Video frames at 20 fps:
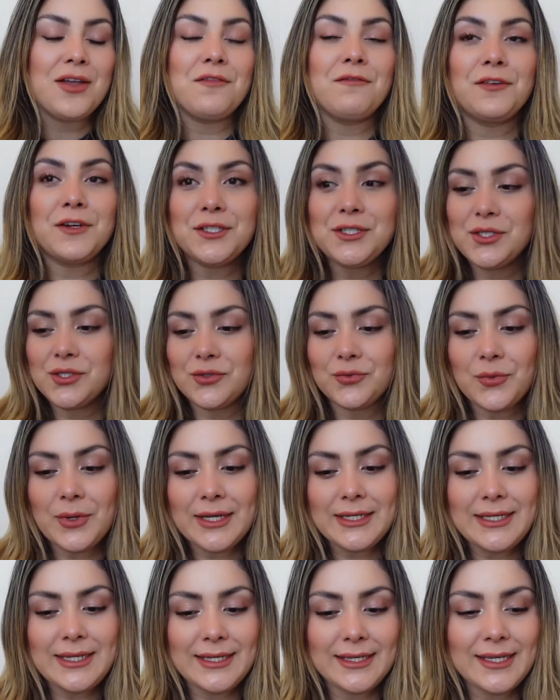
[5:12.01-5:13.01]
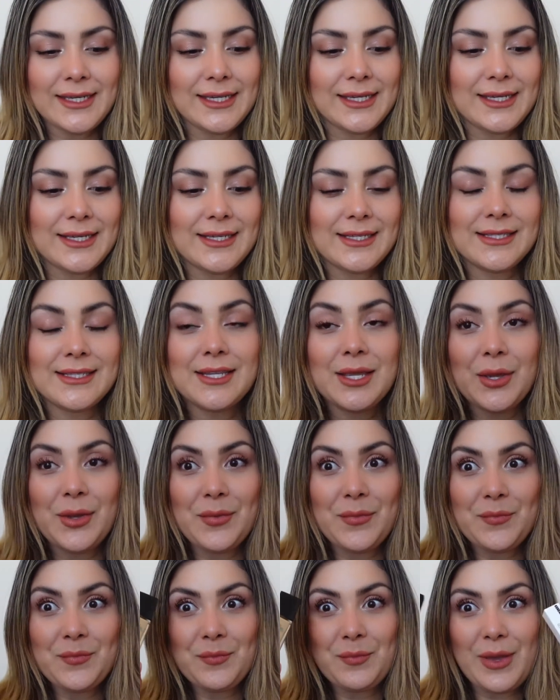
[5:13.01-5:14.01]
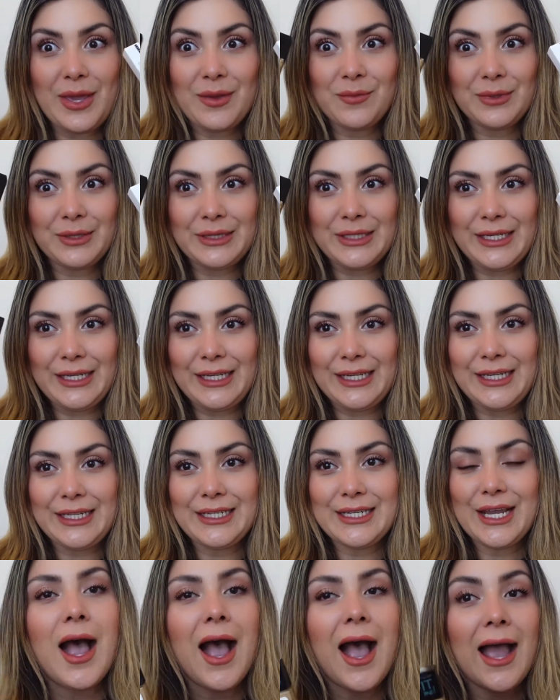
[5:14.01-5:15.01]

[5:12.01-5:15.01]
First one is Maybelline.